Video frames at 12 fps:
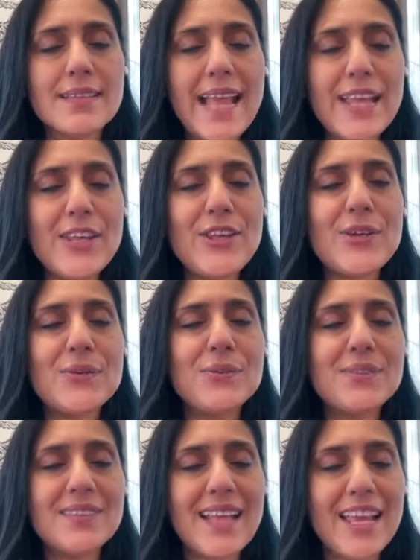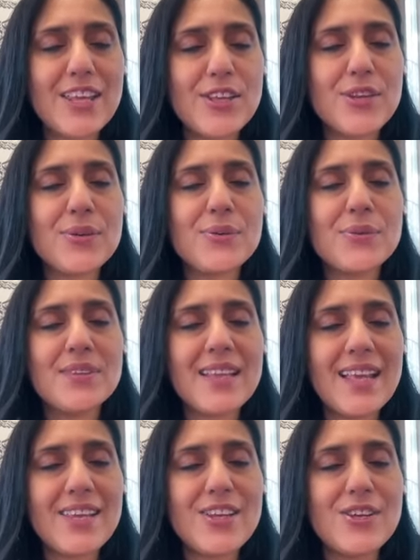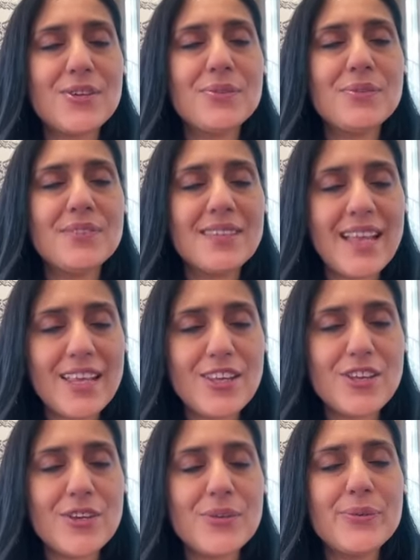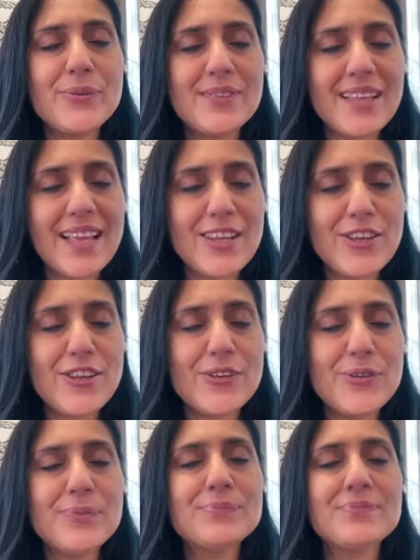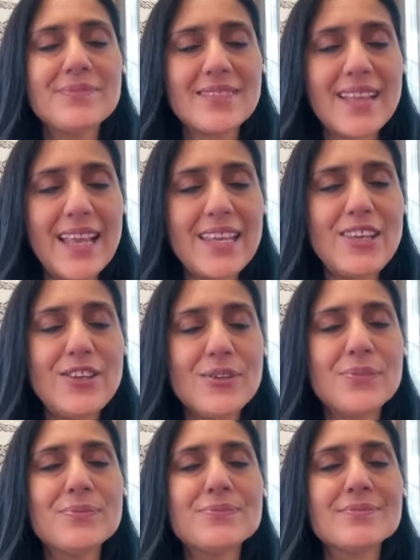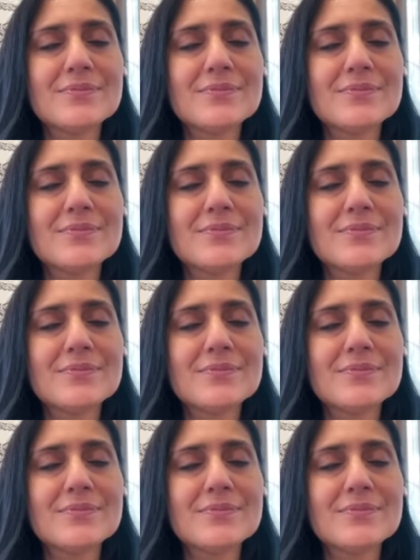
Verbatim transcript: Thank you, thank you, thank you, thank you, thank you, thank you,